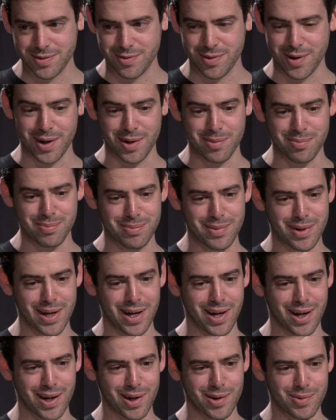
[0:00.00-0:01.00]
from
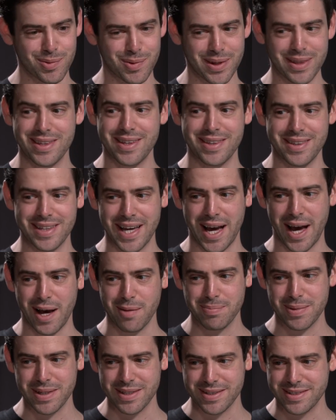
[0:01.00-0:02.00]
within the
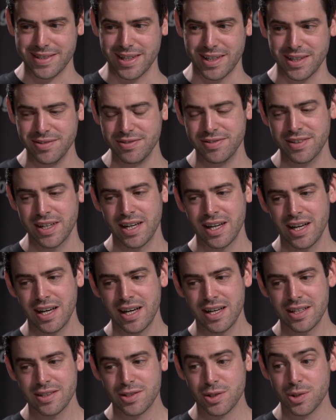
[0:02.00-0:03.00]
app itself.
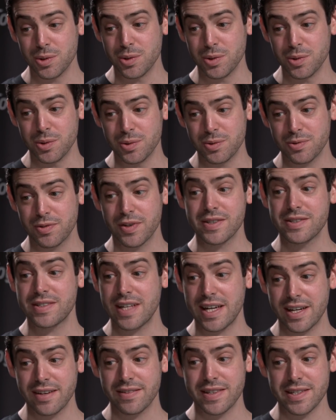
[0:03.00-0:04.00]
For the
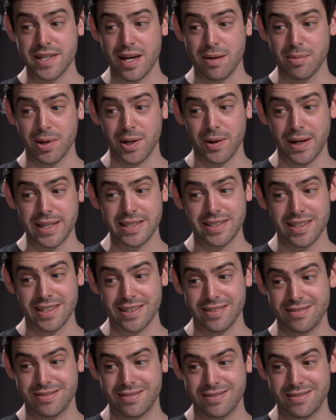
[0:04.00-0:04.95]
sake of the demo, I did